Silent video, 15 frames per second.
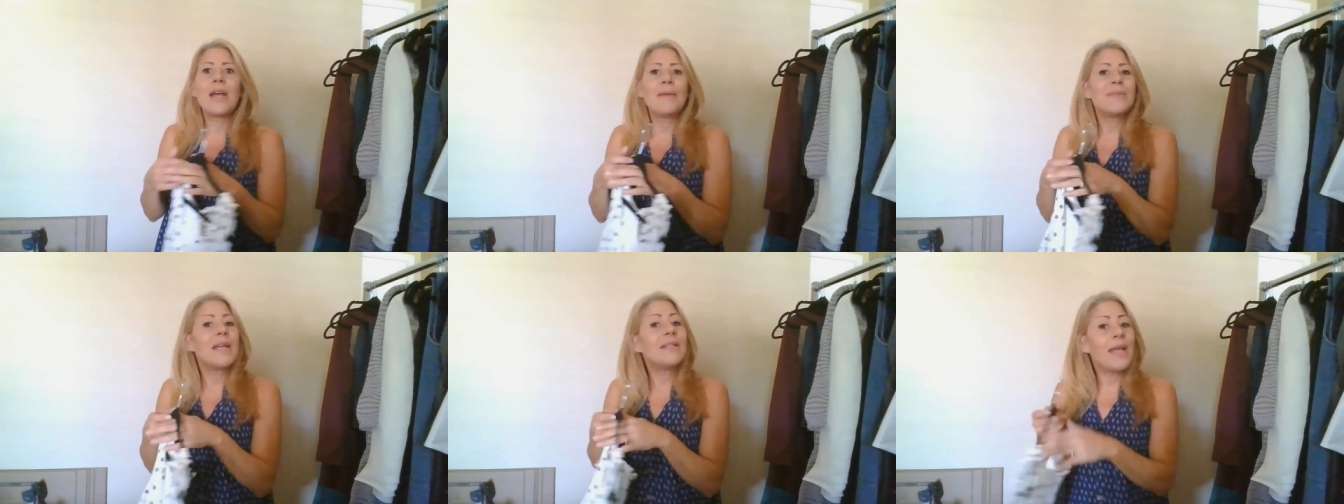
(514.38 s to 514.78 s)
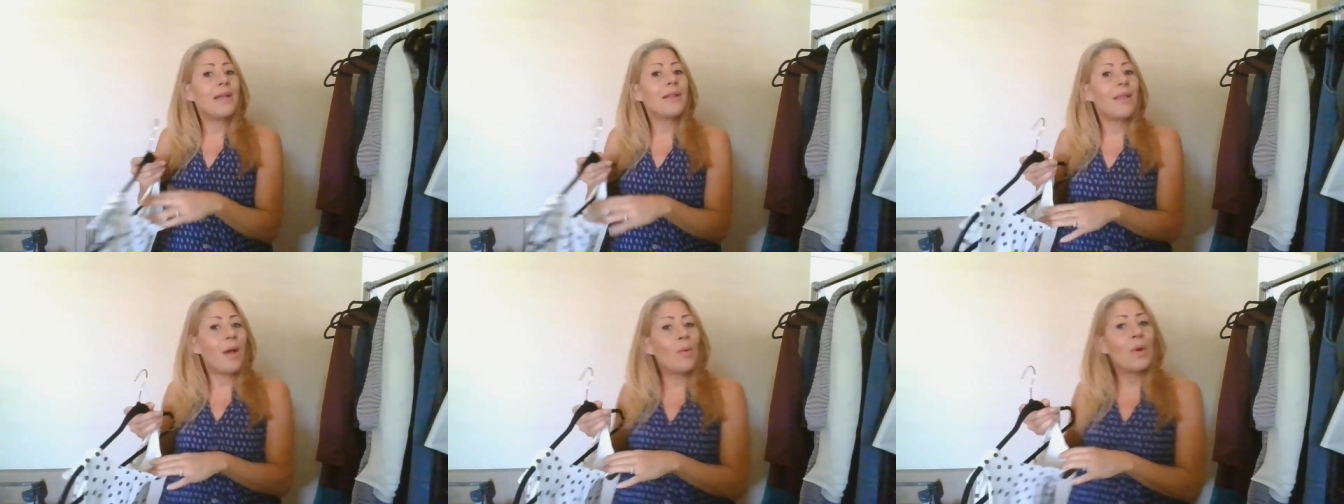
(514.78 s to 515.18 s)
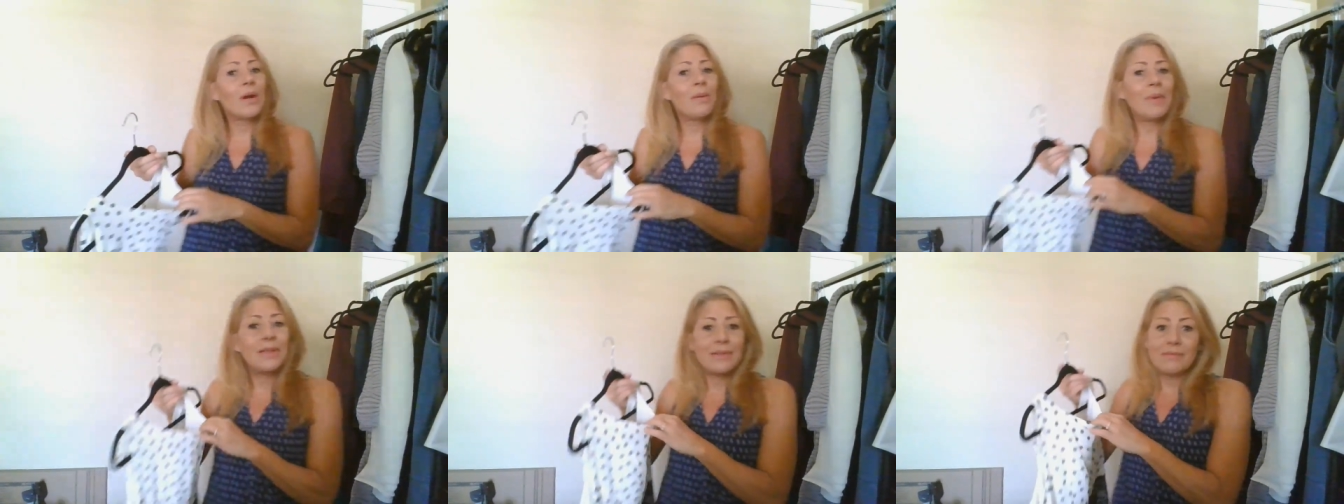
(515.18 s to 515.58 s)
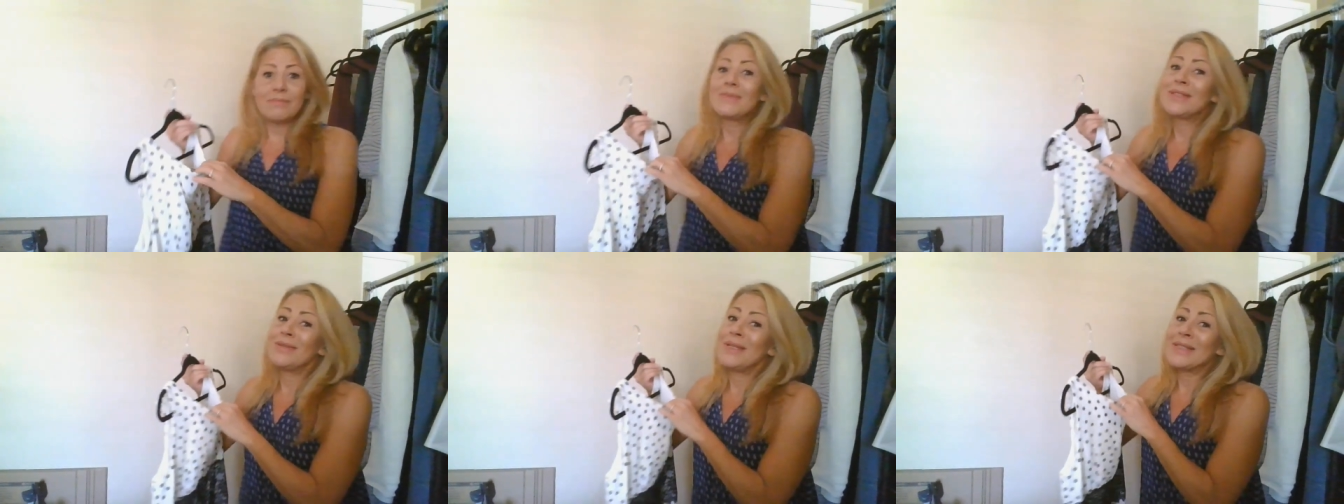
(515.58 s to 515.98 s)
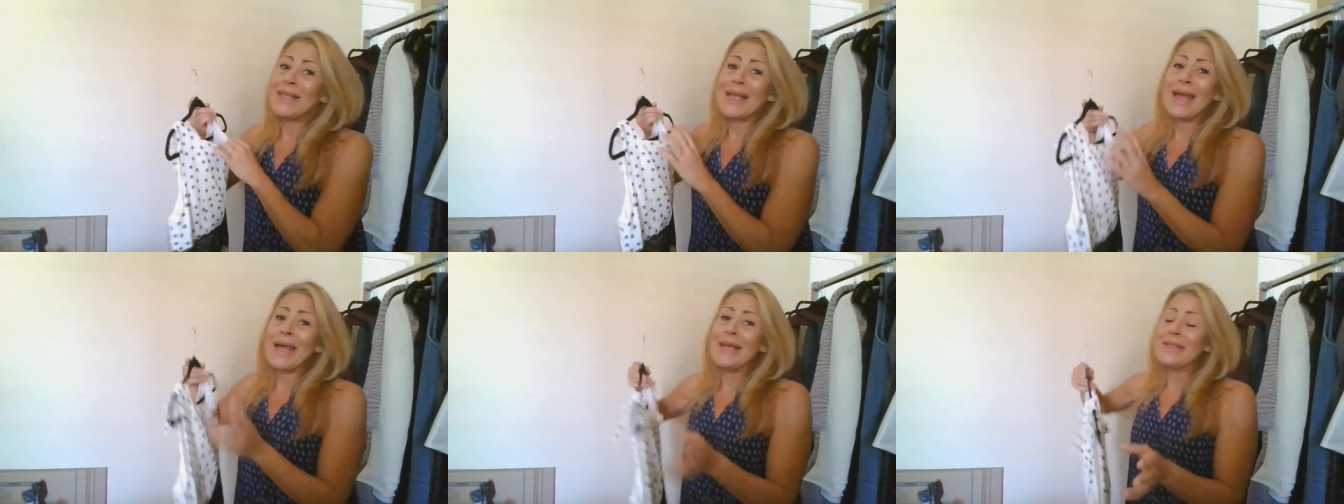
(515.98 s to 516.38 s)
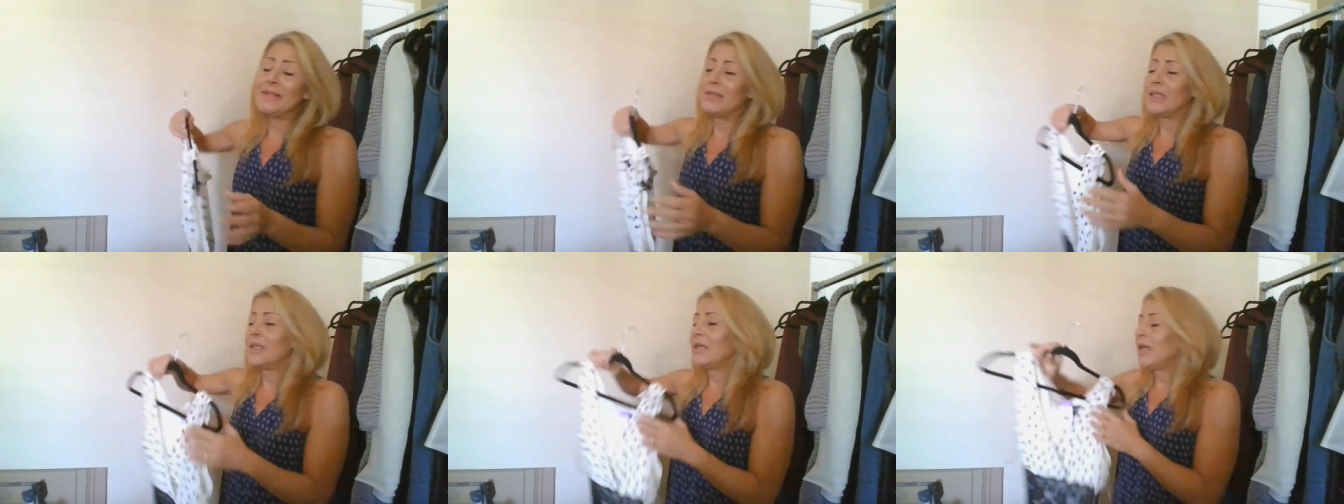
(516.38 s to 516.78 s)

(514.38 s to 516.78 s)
times I take lower, but seriously, guys,